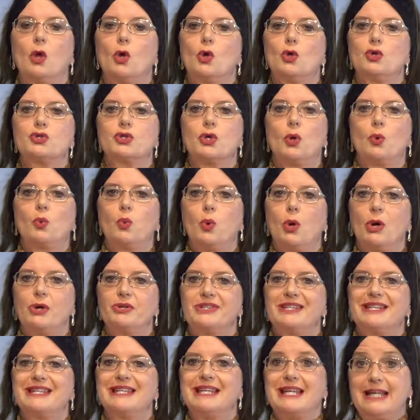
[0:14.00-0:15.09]
So what
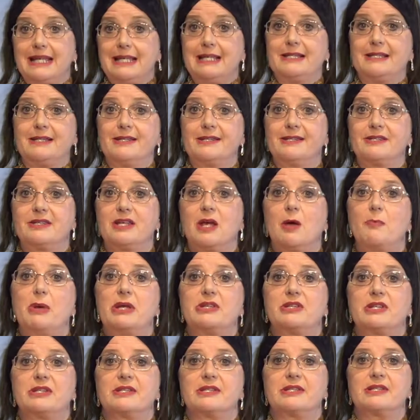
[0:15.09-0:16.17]
is a
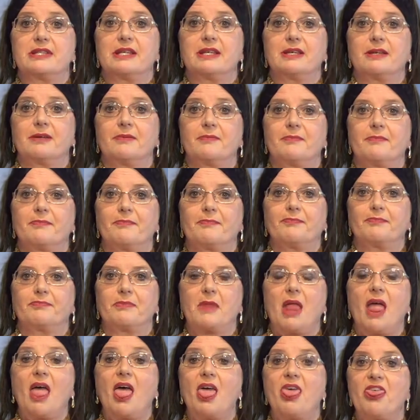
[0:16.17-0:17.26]
mejence?
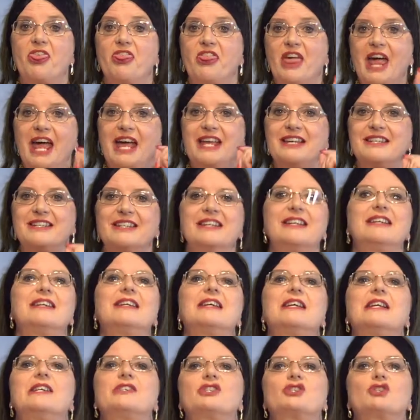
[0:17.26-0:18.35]
That
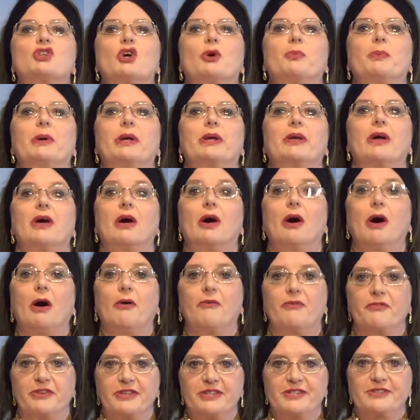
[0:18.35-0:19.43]
is the topic
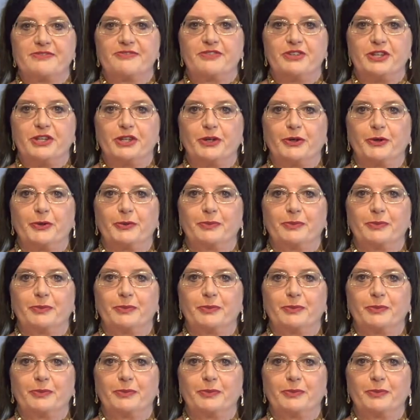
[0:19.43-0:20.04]
of this video.